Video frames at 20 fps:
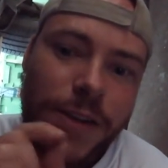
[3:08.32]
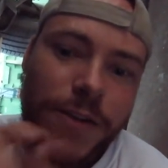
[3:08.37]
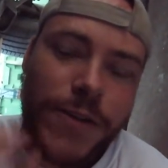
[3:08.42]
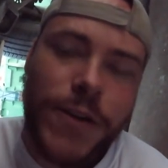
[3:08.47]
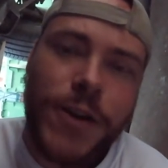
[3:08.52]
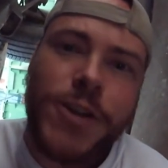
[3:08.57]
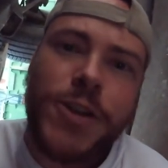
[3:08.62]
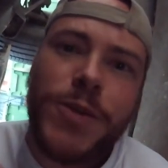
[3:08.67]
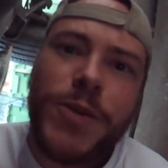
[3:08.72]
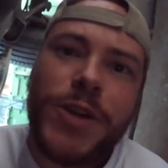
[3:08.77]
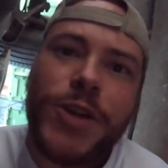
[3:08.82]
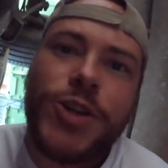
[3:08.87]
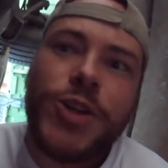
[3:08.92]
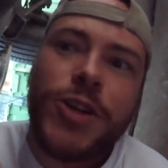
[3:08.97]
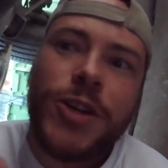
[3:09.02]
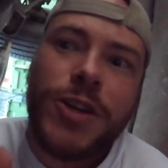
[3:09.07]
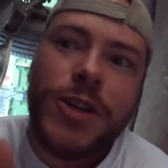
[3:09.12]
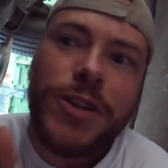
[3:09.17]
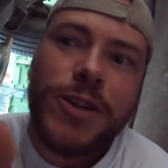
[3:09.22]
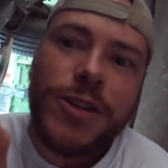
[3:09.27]
first you want to
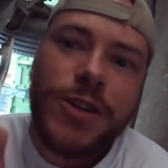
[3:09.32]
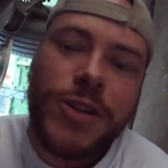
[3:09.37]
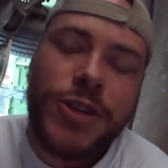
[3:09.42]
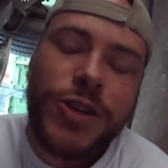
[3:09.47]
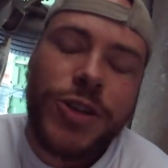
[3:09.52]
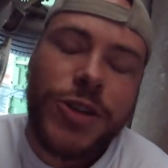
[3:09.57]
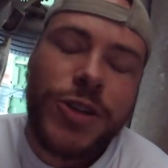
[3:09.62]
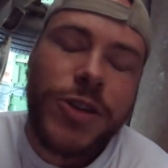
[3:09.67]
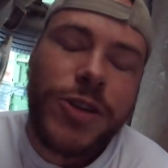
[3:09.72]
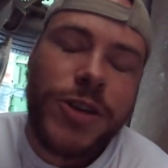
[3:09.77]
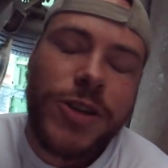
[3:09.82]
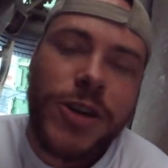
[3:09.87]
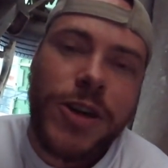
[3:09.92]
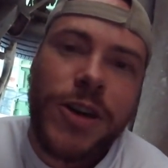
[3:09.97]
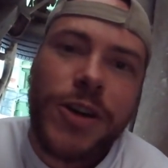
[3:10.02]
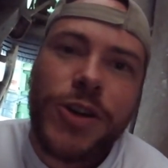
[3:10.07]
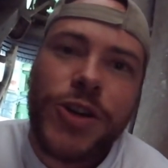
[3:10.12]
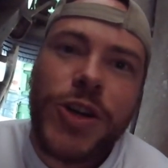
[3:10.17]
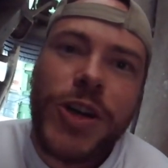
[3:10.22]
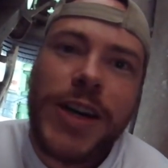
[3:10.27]
start
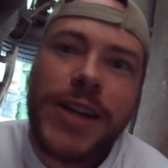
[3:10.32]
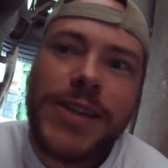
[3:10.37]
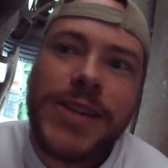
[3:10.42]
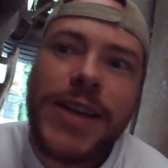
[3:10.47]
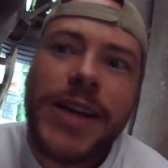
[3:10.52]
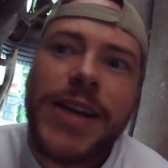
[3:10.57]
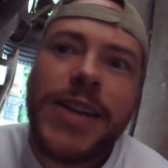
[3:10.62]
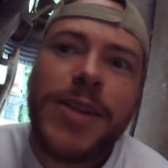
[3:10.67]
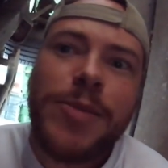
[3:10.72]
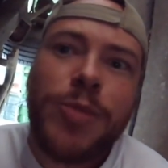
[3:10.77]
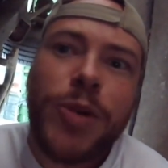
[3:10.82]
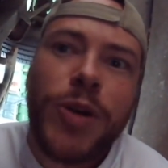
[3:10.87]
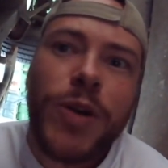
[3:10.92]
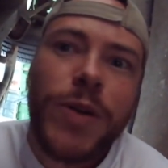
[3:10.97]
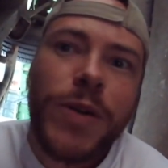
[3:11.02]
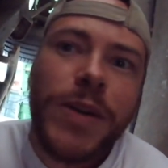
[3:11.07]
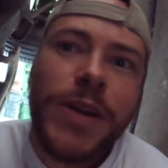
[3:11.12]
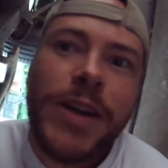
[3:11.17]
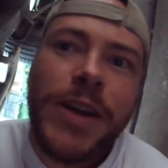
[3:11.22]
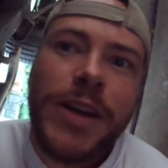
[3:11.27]
start and try to tighten the
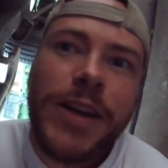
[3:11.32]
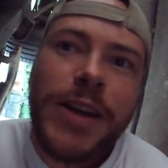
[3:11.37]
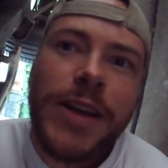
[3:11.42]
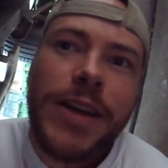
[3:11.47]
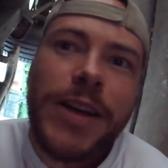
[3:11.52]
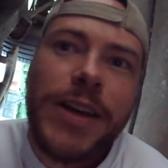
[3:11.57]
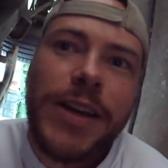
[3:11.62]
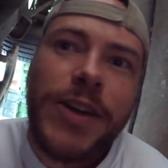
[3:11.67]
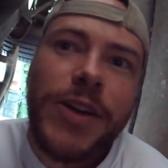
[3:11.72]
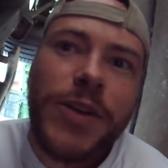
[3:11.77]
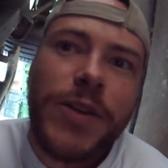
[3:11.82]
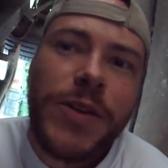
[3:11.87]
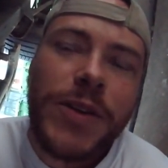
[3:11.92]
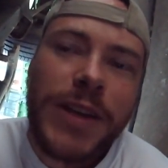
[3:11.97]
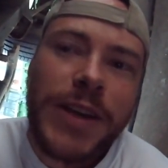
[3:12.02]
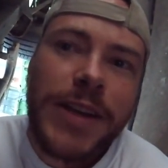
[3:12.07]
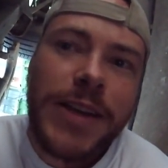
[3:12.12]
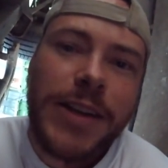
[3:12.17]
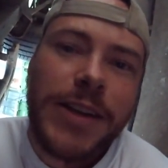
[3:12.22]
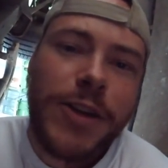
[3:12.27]
bolt, and you can
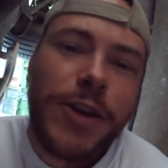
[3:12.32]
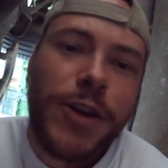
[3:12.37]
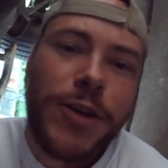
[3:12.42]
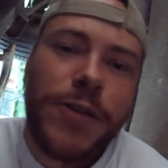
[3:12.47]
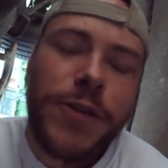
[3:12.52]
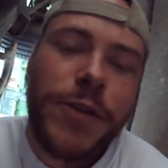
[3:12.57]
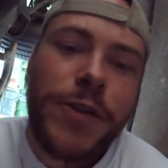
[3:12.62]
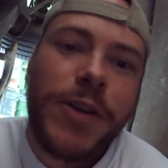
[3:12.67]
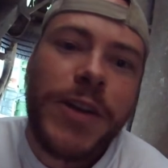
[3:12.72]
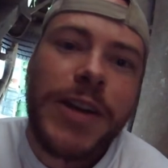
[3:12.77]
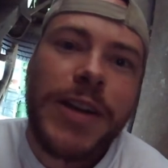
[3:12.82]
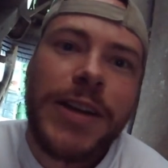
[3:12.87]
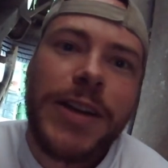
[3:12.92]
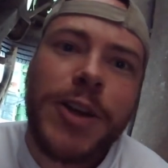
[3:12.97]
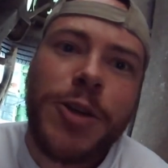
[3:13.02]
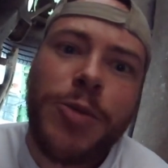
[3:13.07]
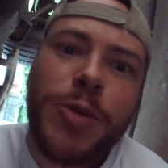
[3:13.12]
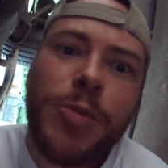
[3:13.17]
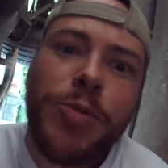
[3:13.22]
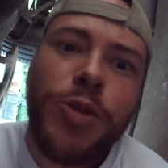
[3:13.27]
get hopefully you can get a
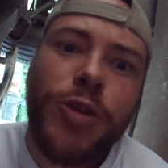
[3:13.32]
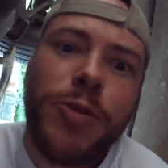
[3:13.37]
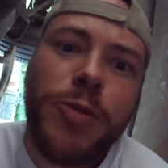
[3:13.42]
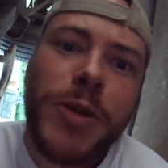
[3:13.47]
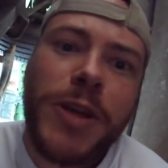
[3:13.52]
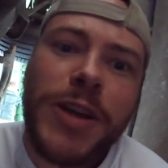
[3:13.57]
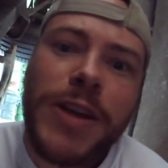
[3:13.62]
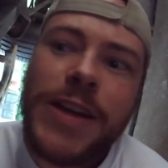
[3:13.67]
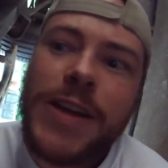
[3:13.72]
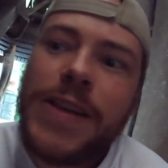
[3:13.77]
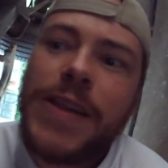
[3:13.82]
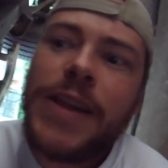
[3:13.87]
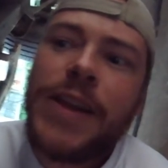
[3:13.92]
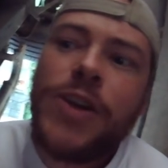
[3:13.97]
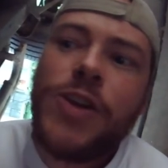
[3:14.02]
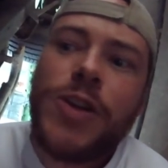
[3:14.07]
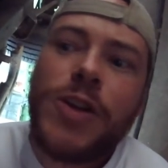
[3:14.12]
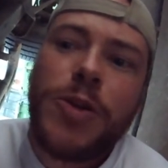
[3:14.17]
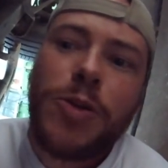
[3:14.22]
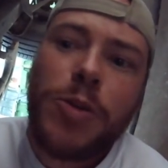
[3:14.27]
little bit movement, and then
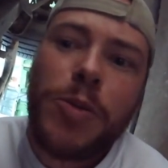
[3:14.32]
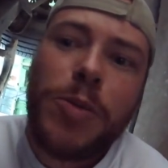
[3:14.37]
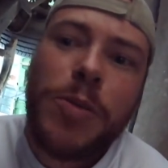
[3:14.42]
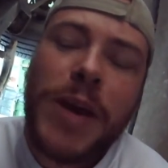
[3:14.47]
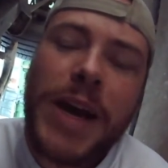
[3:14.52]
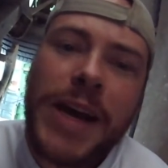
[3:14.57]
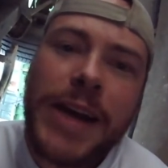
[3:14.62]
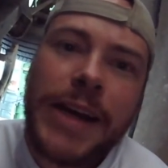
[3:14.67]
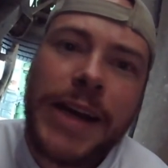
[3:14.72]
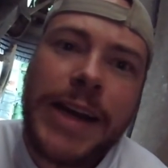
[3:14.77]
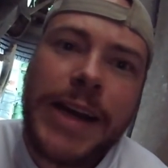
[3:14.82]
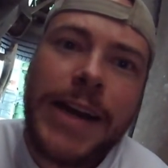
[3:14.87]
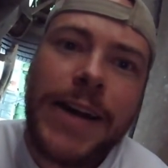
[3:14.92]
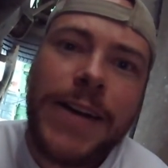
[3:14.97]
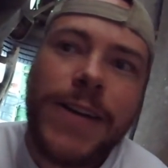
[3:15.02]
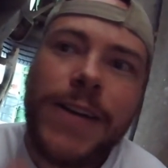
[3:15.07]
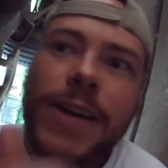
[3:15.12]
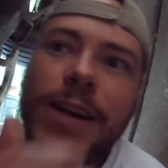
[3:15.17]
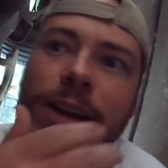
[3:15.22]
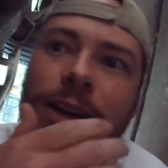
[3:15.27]
you can back it
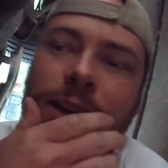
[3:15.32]
out.